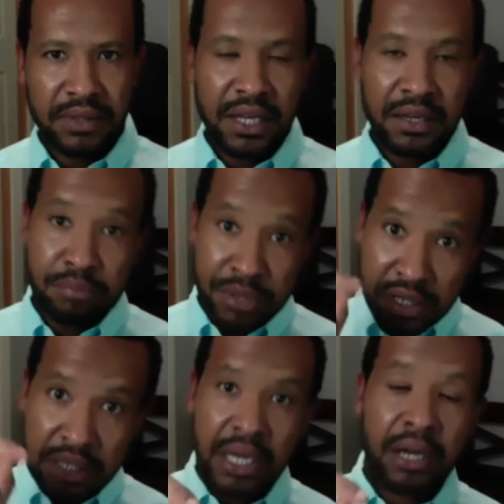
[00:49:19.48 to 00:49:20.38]
And
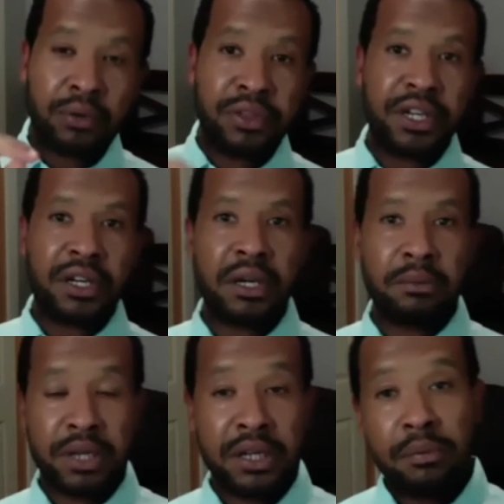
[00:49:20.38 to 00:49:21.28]
being out there,
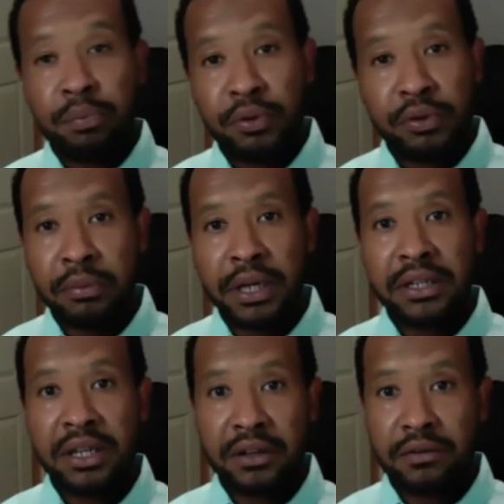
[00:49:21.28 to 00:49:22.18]
I'm gonna put my
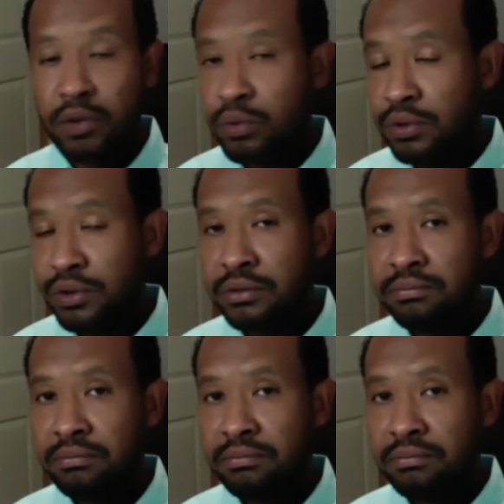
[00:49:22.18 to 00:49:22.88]
neck forward